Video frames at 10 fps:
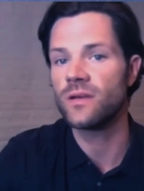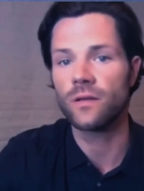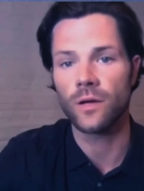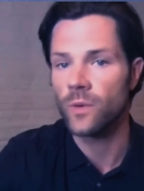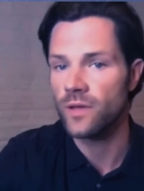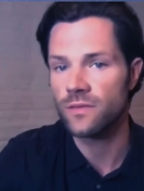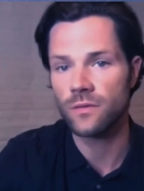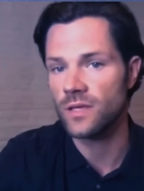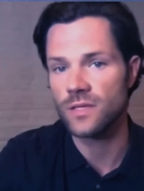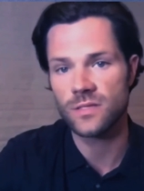with
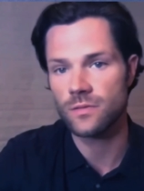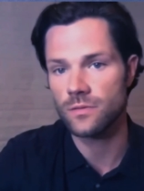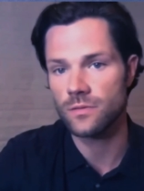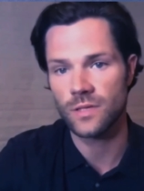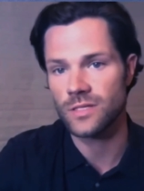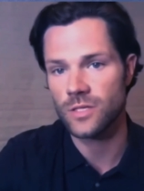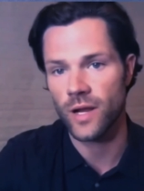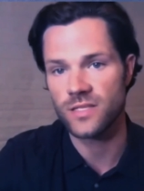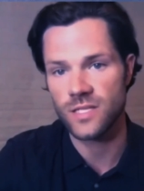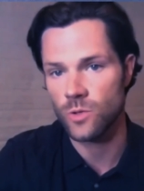these
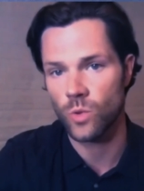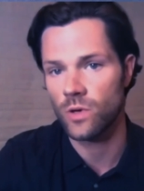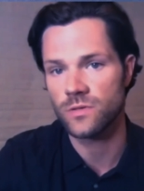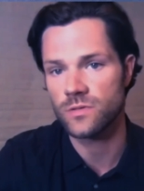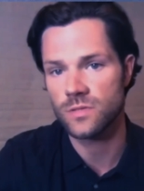crazy world